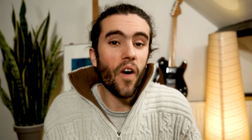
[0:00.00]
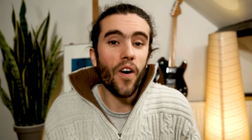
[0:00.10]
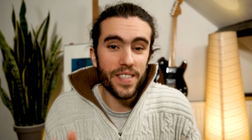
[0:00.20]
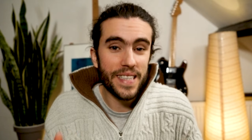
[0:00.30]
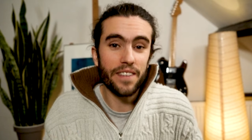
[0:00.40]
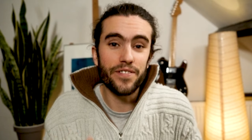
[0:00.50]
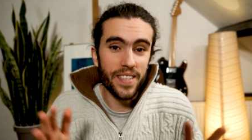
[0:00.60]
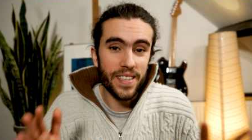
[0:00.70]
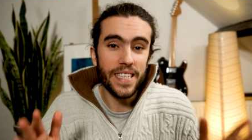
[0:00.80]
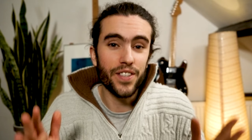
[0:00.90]
art
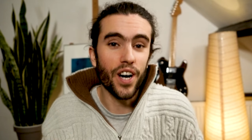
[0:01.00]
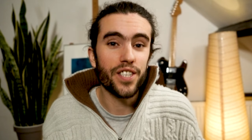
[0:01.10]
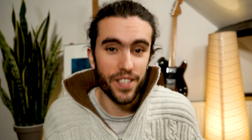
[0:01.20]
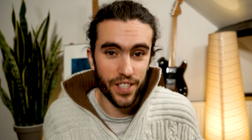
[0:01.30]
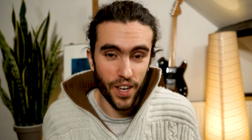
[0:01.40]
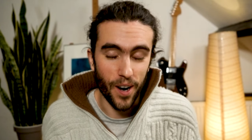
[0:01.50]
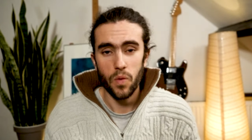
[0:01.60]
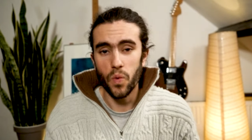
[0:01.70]
definitely doesn't suck?